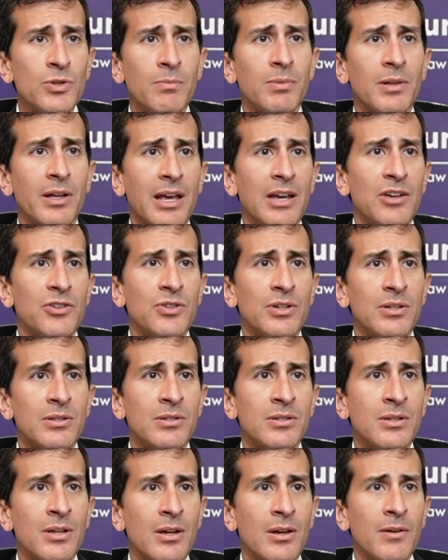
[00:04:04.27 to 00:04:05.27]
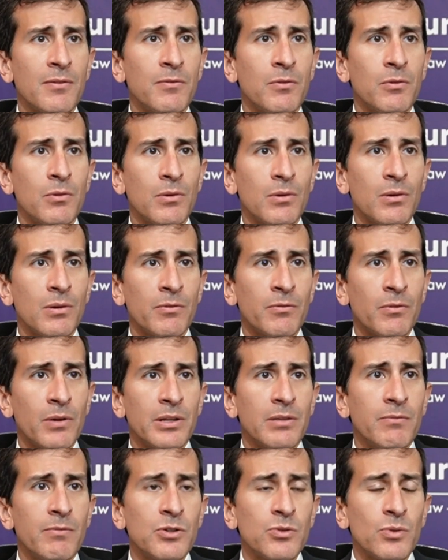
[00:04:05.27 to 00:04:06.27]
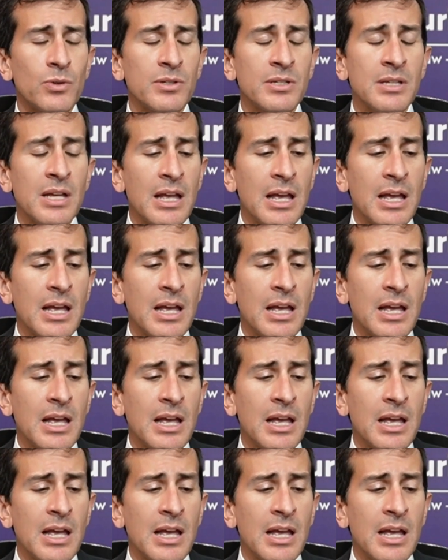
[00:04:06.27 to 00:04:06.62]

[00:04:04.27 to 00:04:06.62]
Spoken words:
implications for individuals.